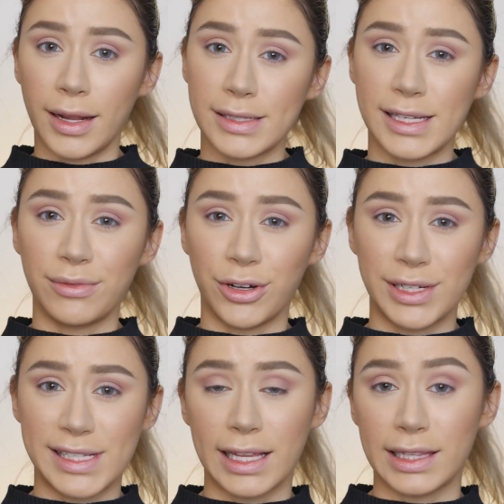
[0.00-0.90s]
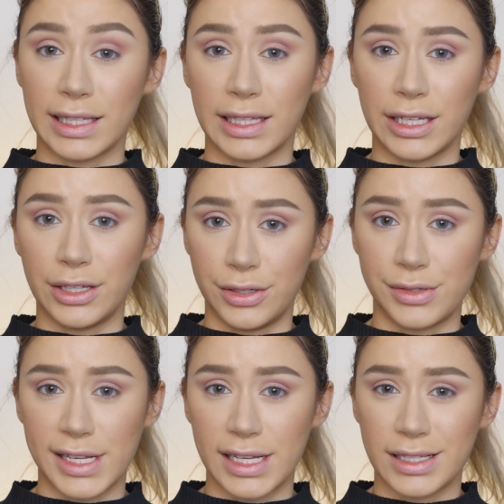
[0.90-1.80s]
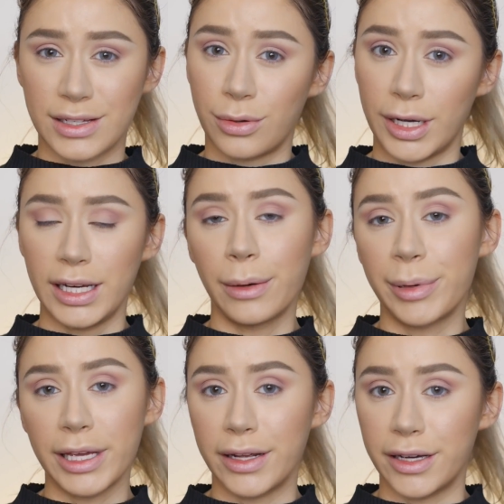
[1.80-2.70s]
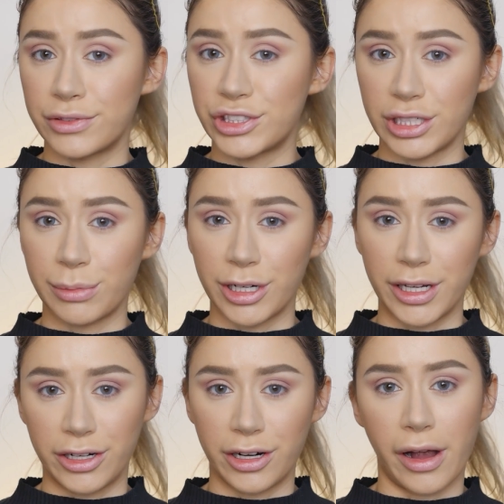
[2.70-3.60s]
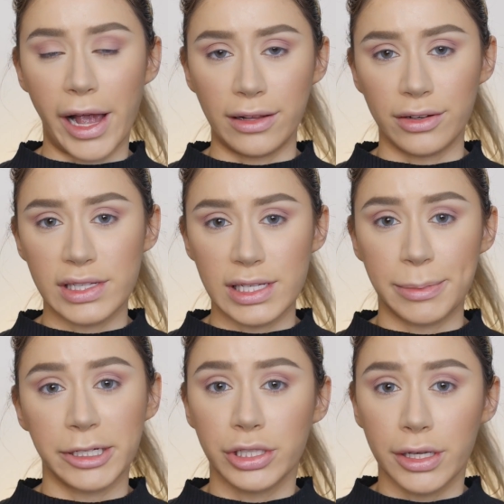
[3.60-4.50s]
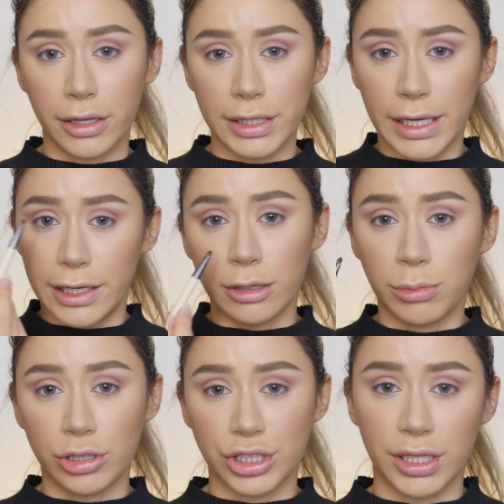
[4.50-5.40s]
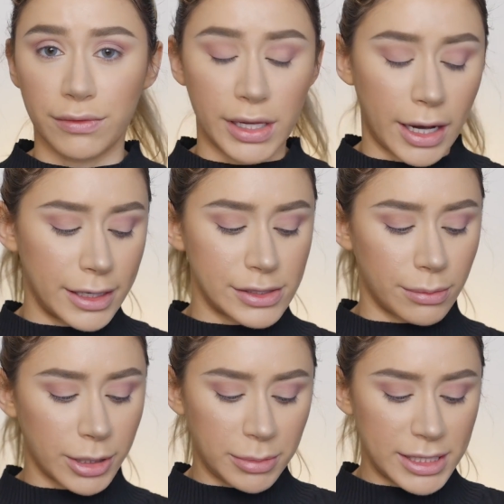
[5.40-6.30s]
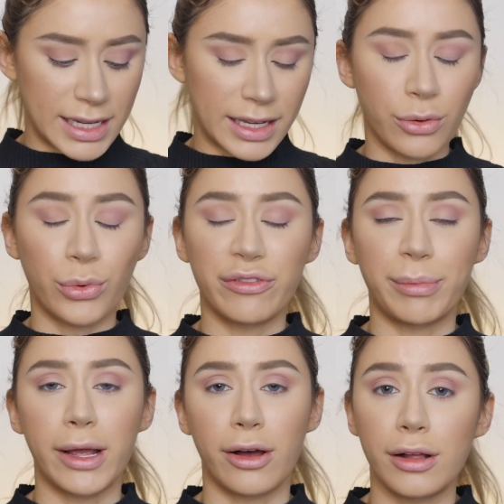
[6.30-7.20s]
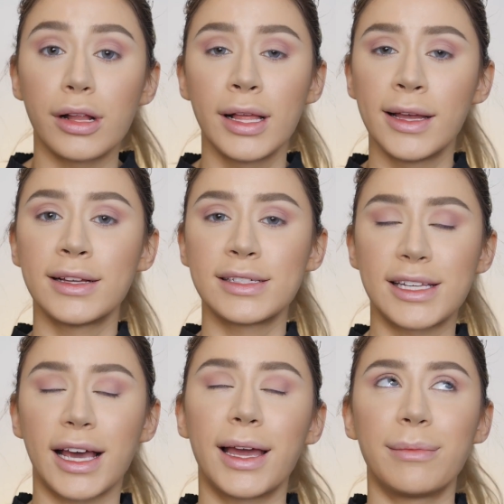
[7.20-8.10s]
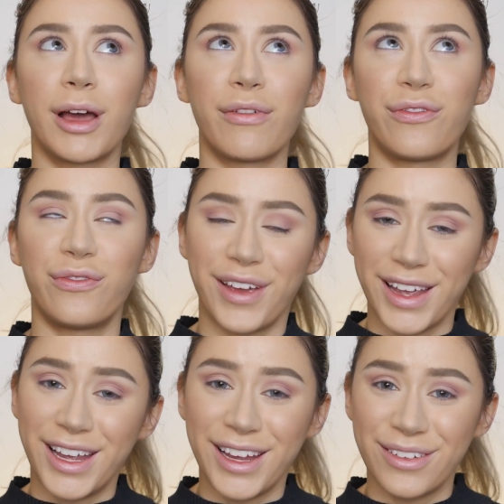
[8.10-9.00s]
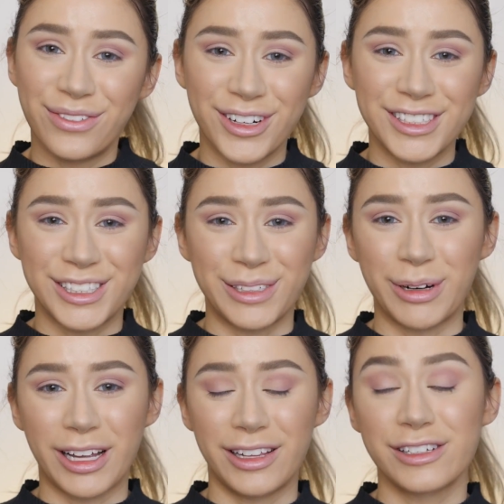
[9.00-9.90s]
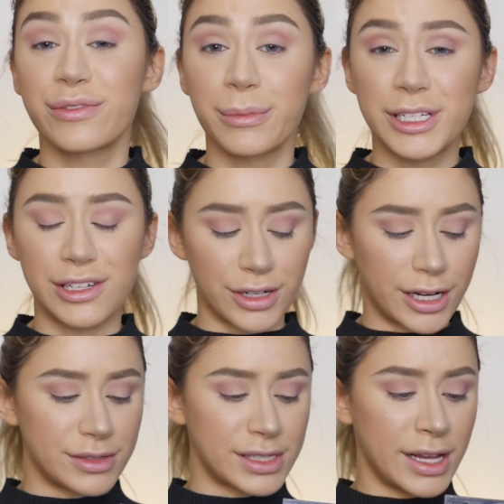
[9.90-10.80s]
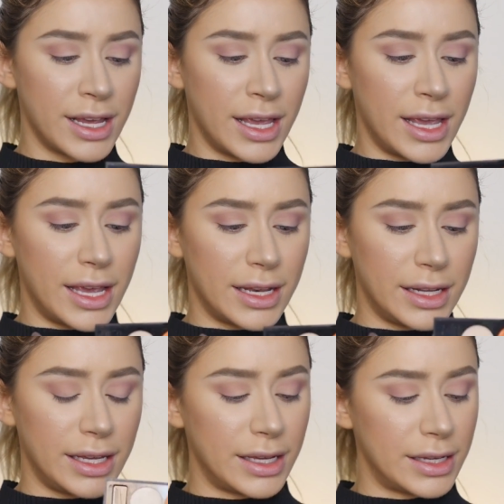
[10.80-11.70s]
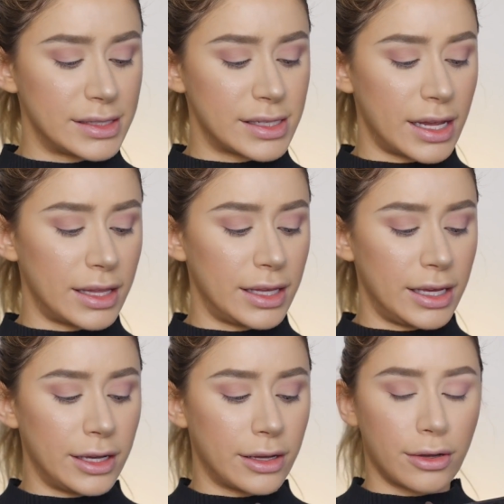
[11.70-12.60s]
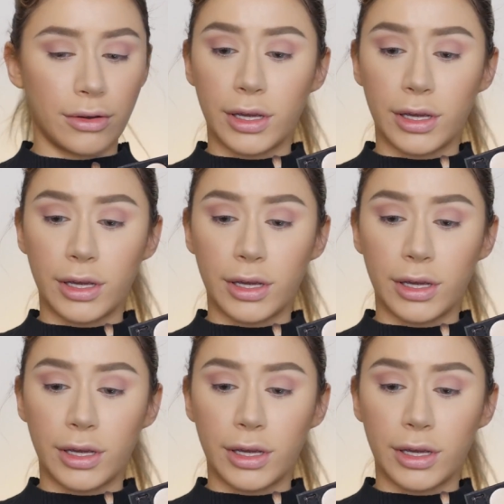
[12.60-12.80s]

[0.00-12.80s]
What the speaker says: Next, I've noticed that Lili uses quite a bit of shimmer in her eye looks, especially on the inner portion of the eye. So I'm going to be taking one of my all-time favorite shimmer colors from Etude House. It is the